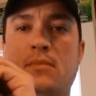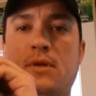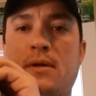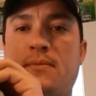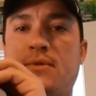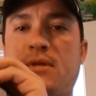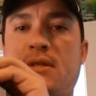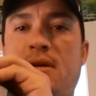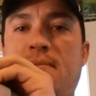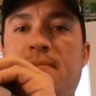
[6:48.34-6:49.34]
Okay, see
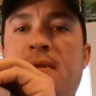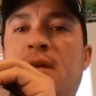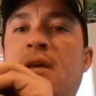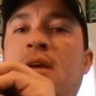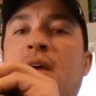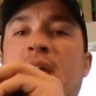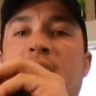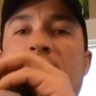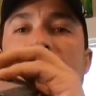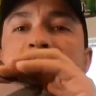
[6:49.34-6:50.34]
that?
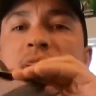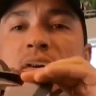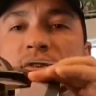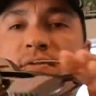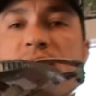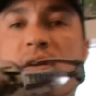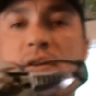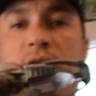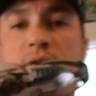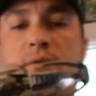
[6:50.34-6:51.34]
And they launch fairly
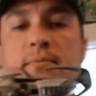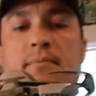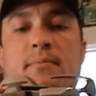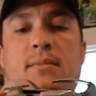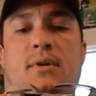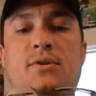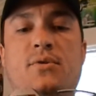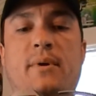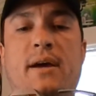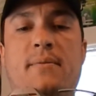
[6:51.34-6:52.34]
hard, not too
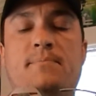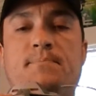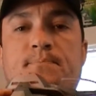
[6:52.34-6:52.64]
bad.